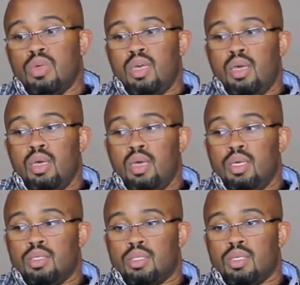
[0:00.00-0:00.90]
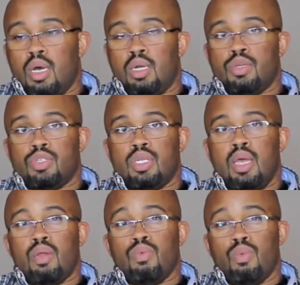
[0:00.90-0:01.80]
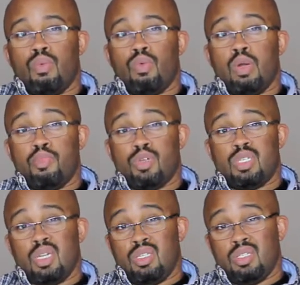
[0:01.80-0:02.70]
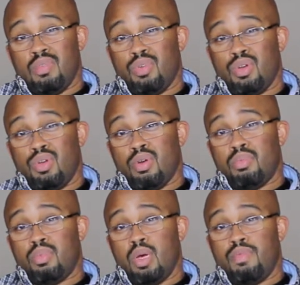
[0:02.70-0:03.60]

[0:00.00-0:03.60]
is understand what percentage of your